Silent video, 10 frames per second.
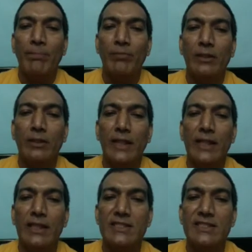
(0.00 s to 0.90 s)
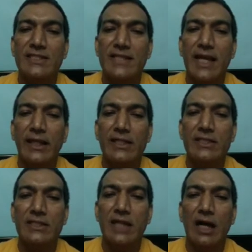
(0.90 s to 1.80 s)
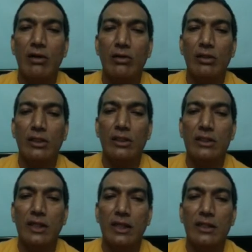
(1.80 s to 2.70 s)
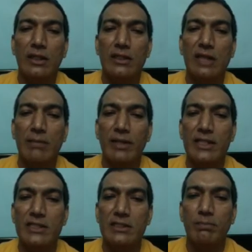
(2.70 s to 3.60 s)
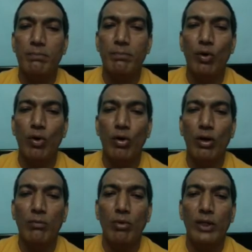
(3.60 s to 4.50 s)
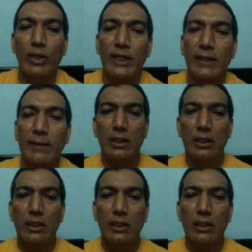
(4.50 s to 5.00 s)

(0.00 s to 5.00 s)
Then the second sound example is pneumonia.